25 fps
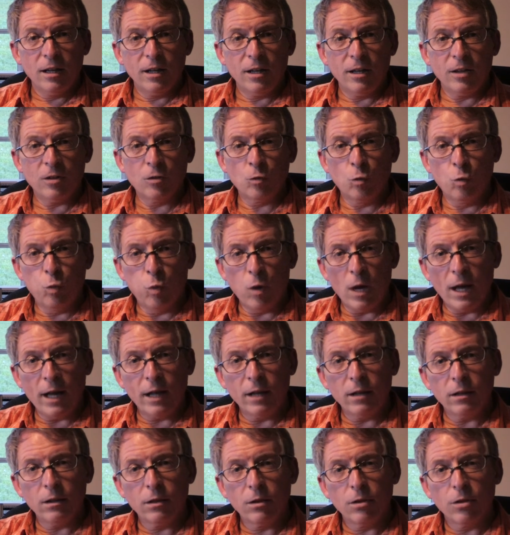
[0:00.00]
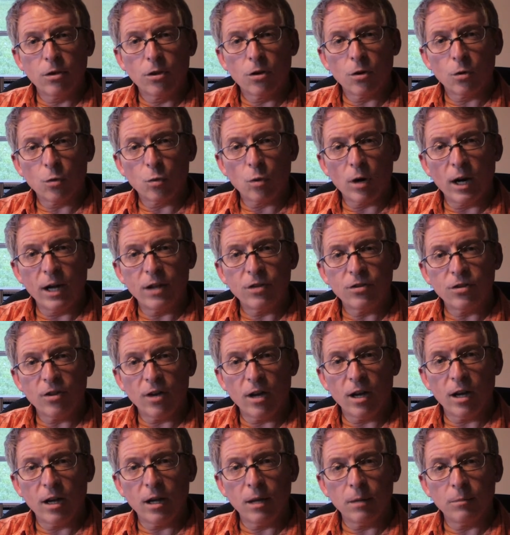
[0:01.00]
is when the right
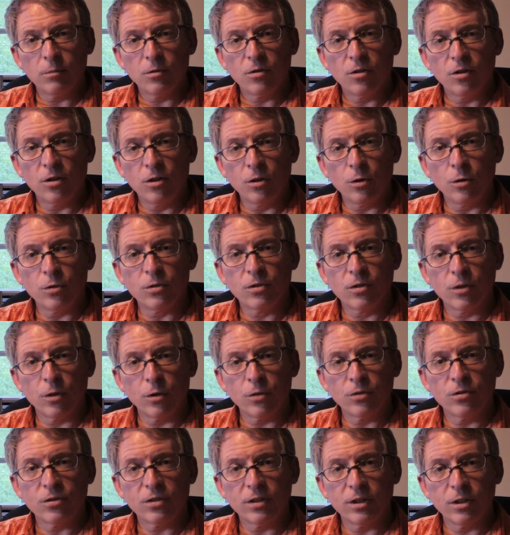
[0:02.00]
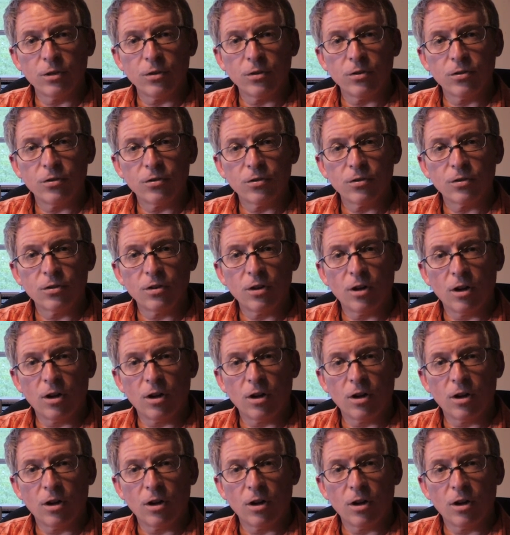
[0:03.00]
time to use those skills